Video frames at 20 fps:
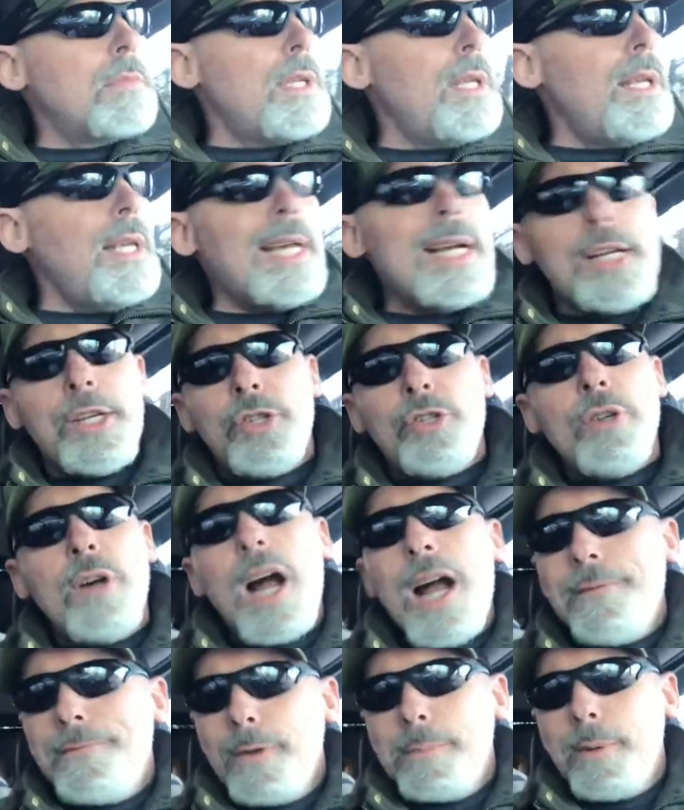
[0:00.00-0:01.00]
you got to
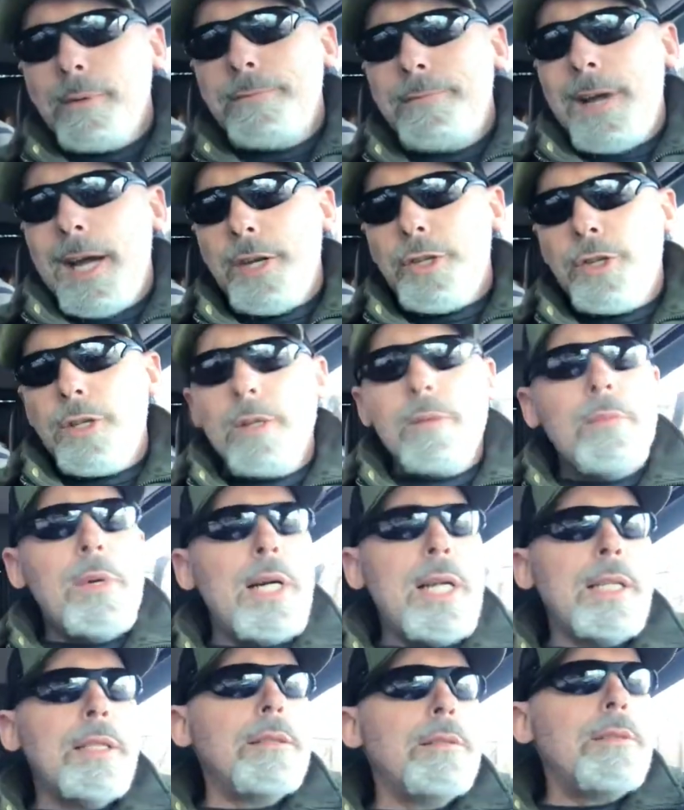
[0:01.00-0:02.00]
strive for perfection,
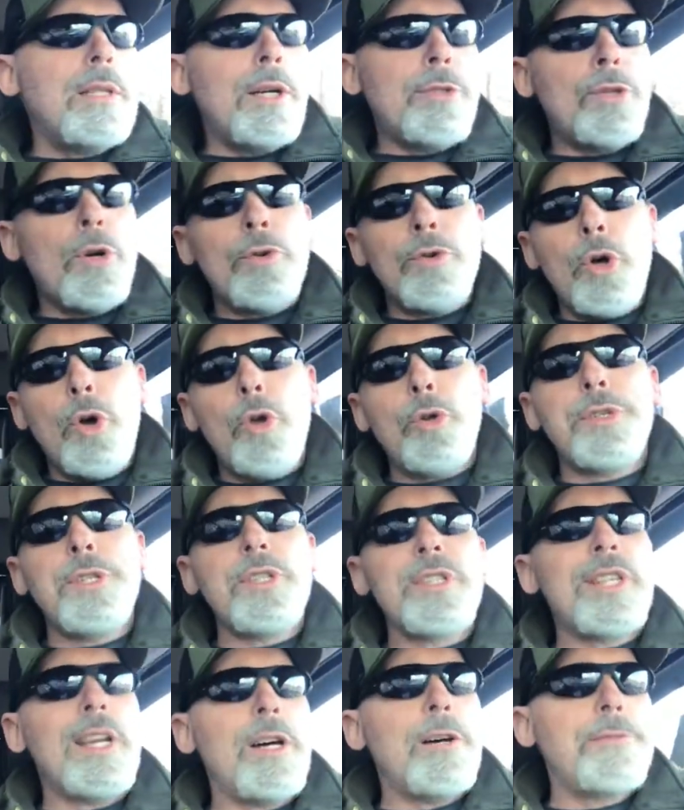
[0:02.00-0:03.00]
but don't hold
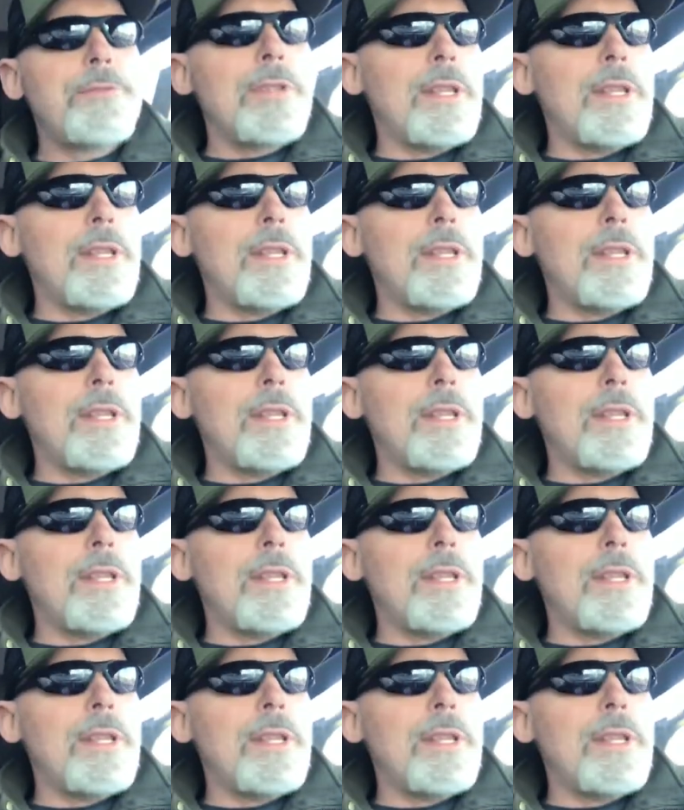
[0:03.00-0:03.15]
yourself to